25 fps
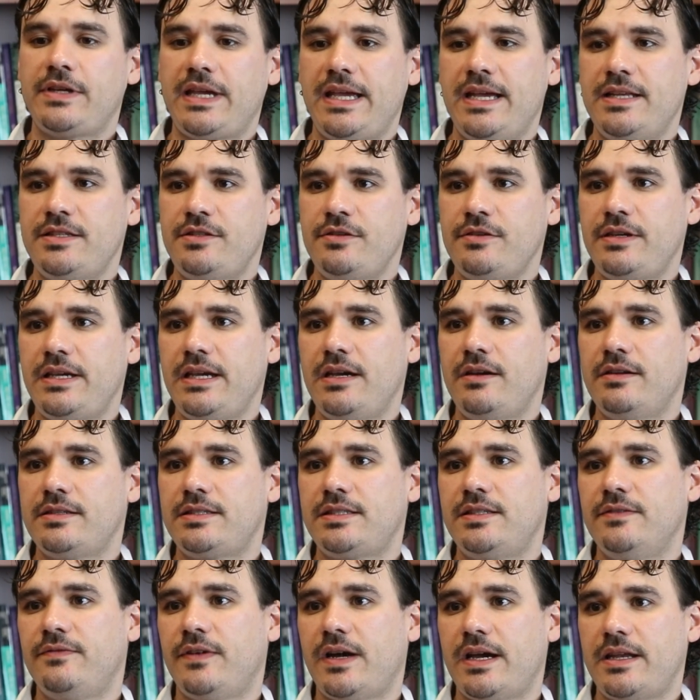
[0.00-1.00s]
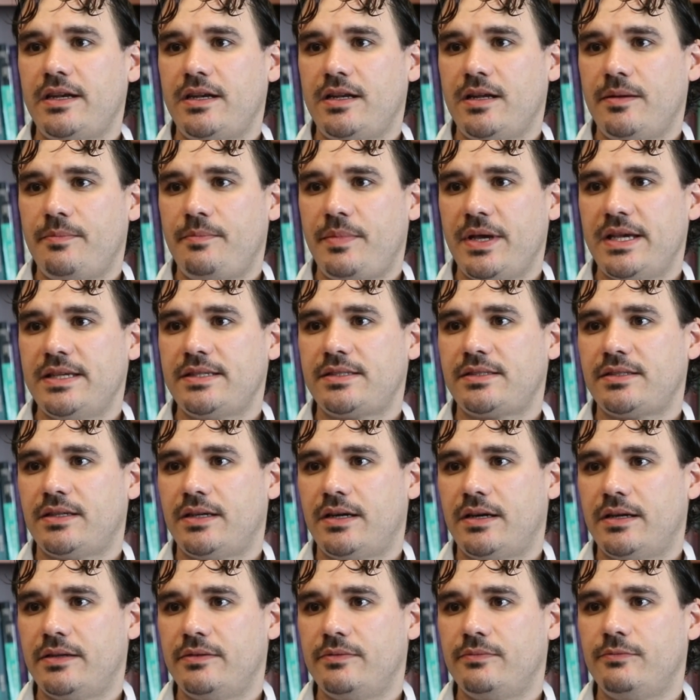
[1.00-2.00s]
cancer care, it's divided up based
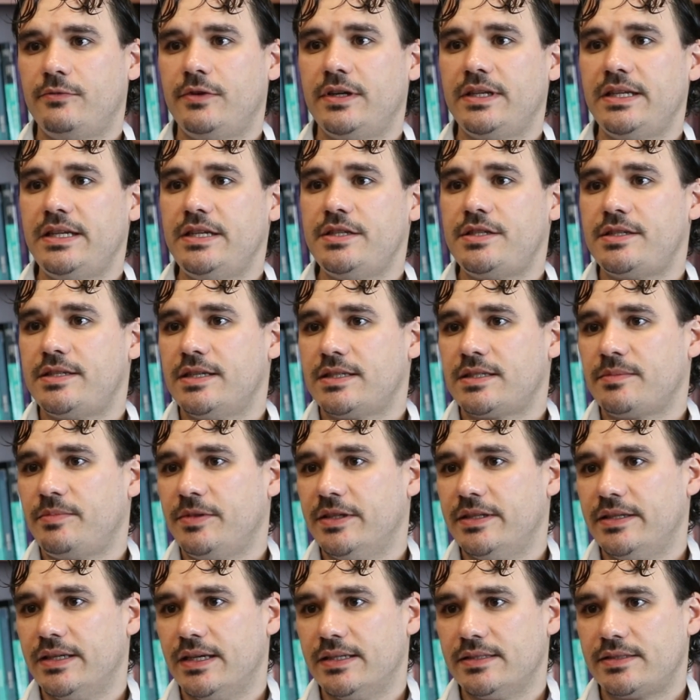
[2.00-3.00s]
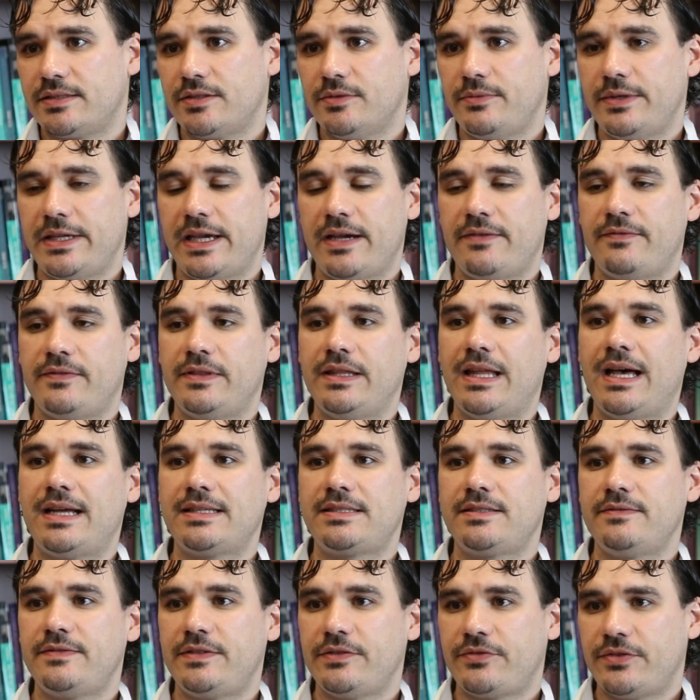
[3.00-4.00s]
on what each discipline does. So we have
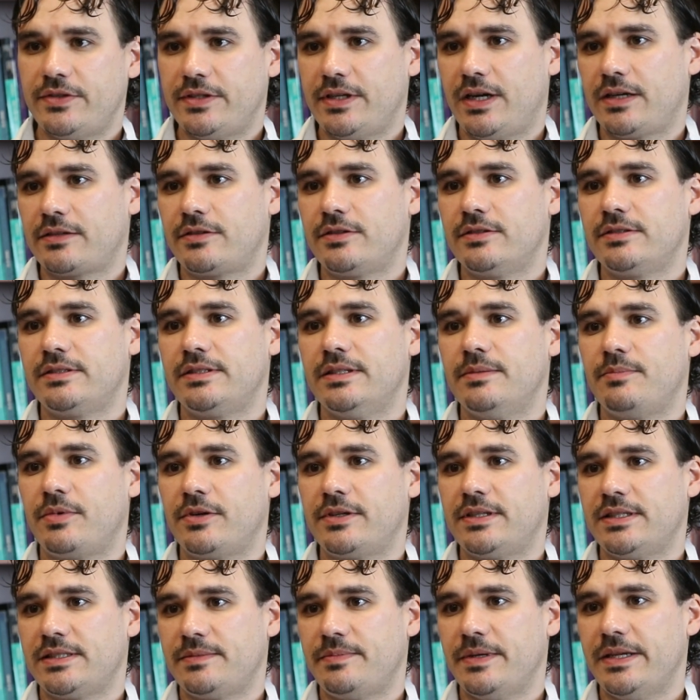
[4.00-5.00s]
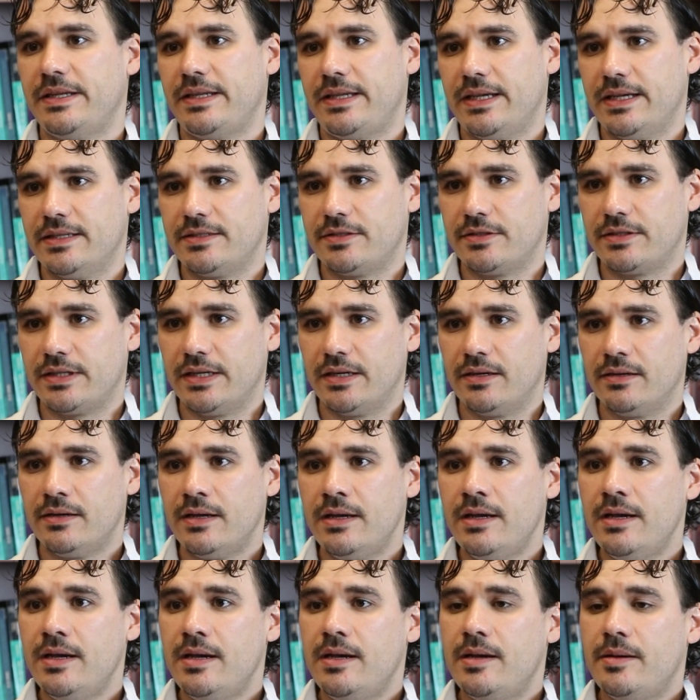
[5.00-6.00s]
lots of different doctors that participate in cancer care.
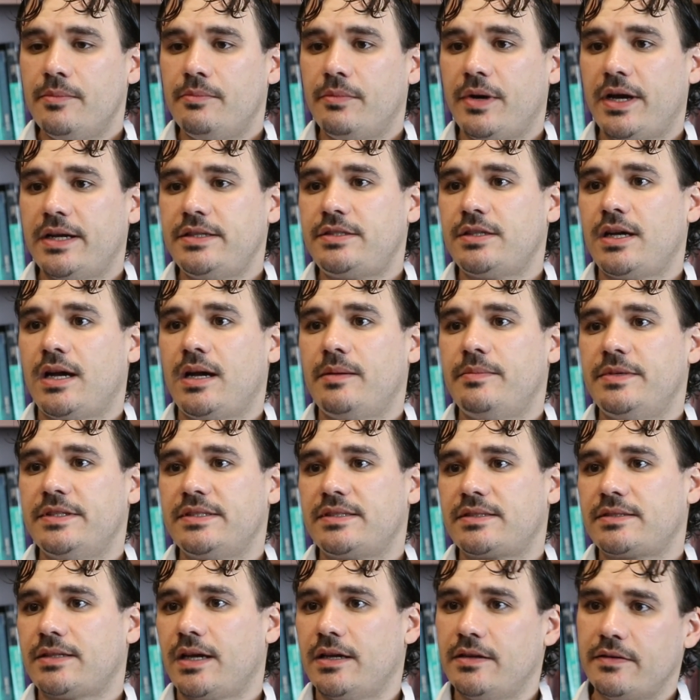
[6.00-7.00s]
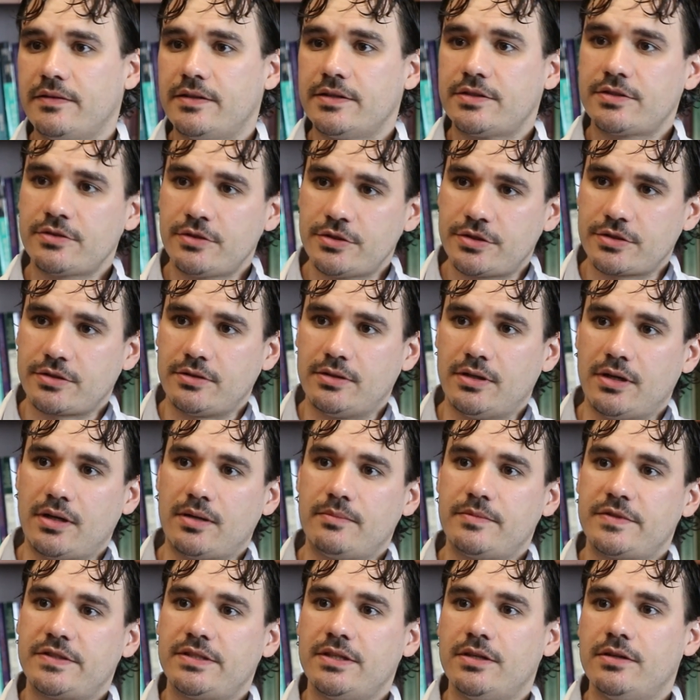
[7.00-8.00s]
My job is kind of the surgical
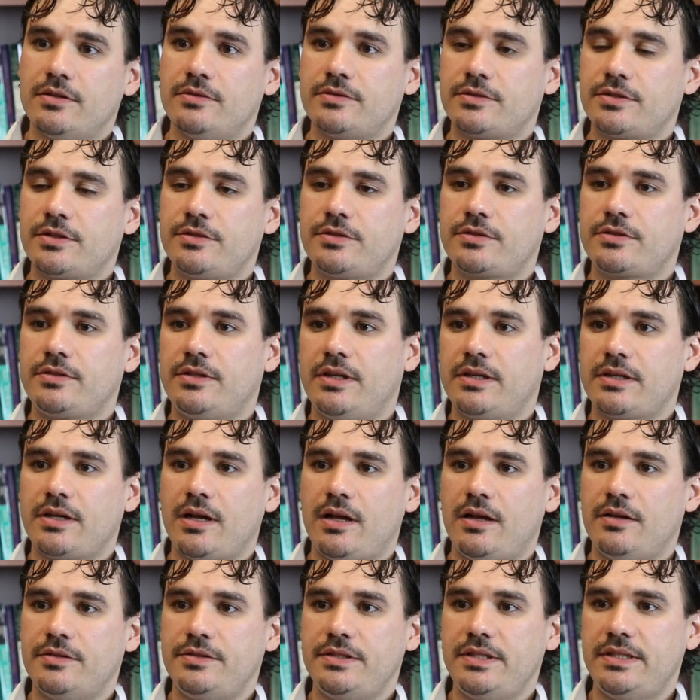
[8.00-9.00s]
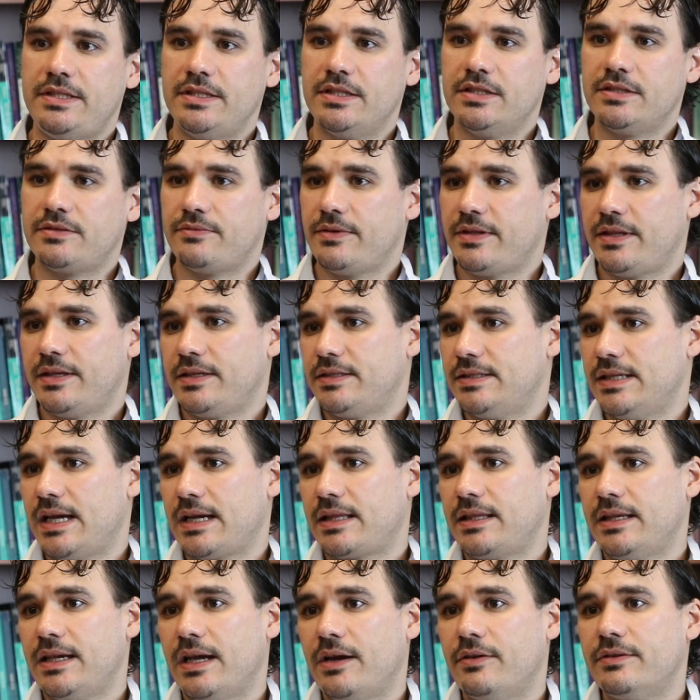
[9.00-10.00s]
arm. So surgical oncology deals with
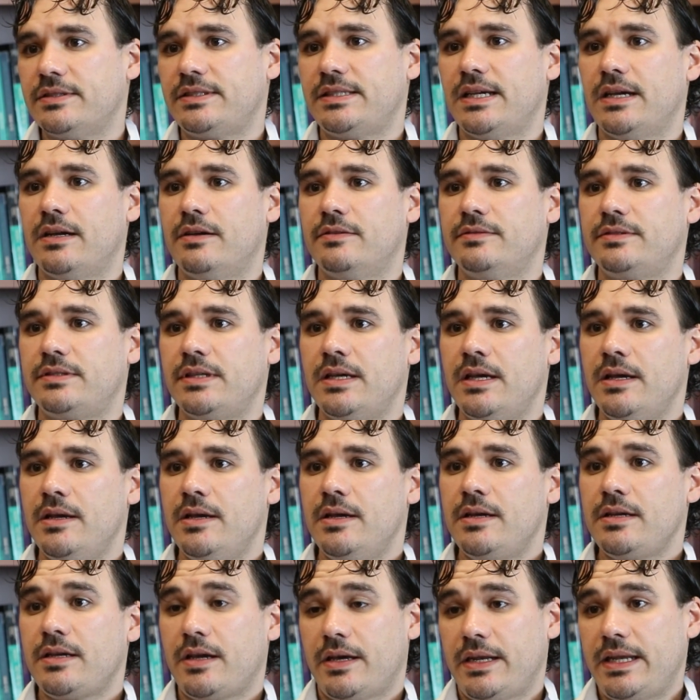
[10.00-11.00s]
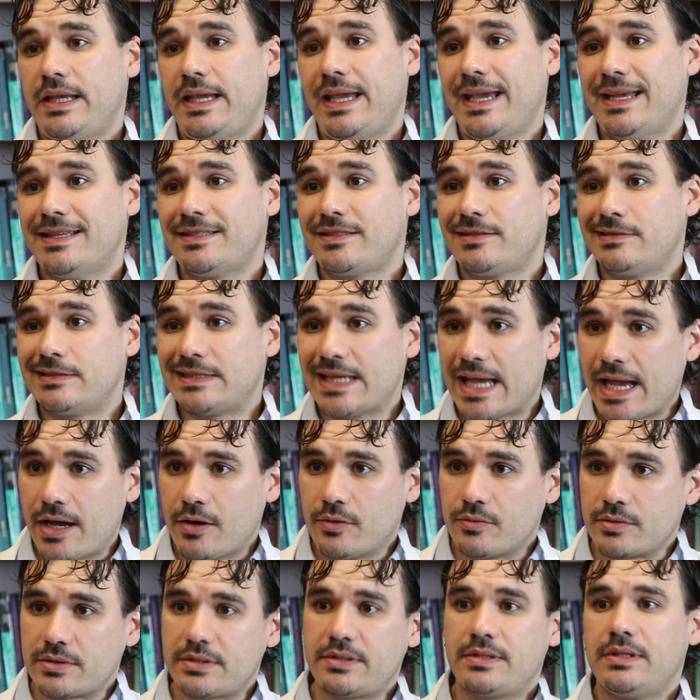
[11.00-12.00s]
exactly how it sounds, cutting cancers
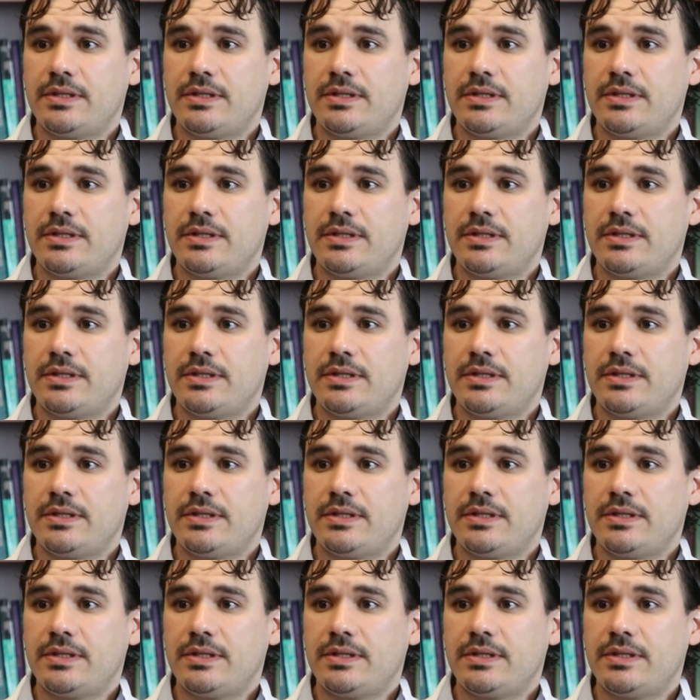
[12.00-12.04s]
out.